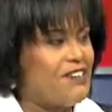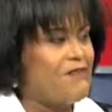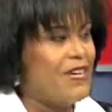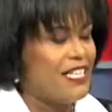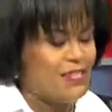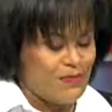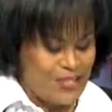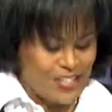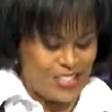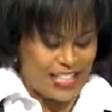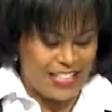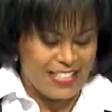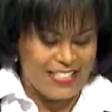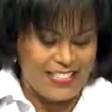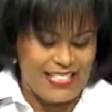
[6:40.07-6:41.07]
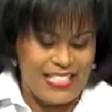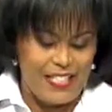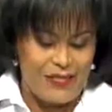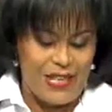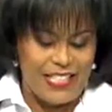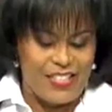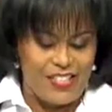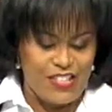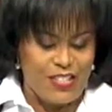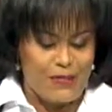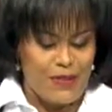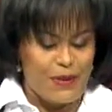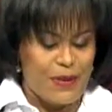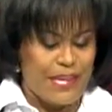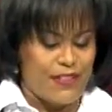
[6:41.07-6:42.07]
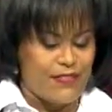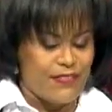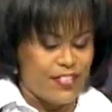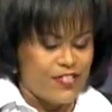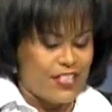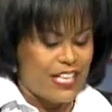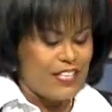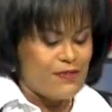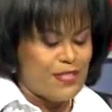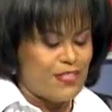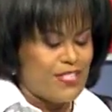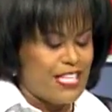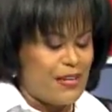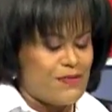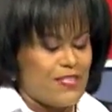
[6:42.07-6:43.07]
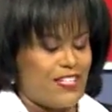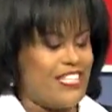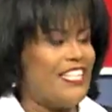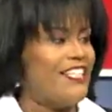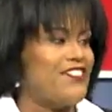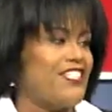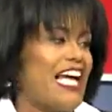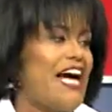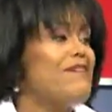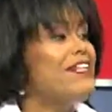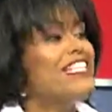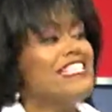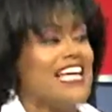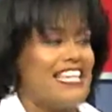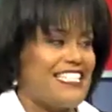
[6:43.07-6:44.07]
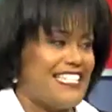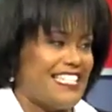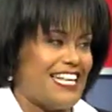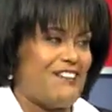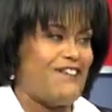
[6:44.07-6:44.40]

Best Mitchell, sales manager mobile for Trinidad and Tobago Samsung Electric. I'm excited. I'm